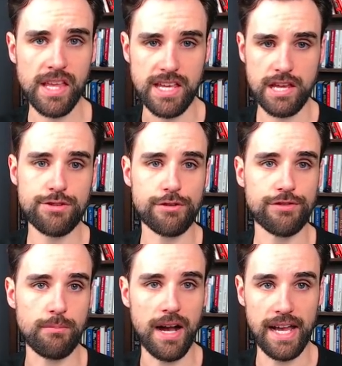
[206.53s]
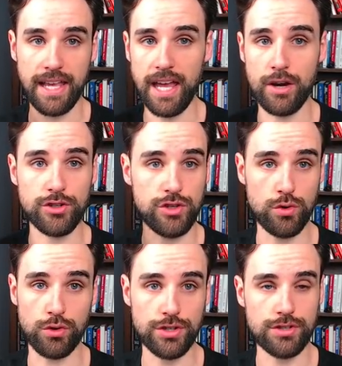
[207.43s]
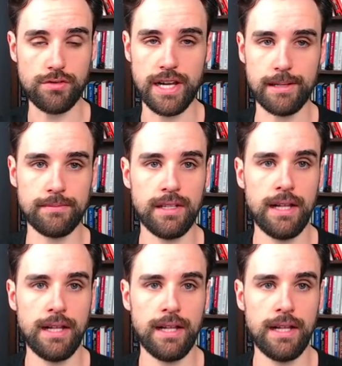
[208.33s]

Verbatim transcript: Ether from my account to yours, right?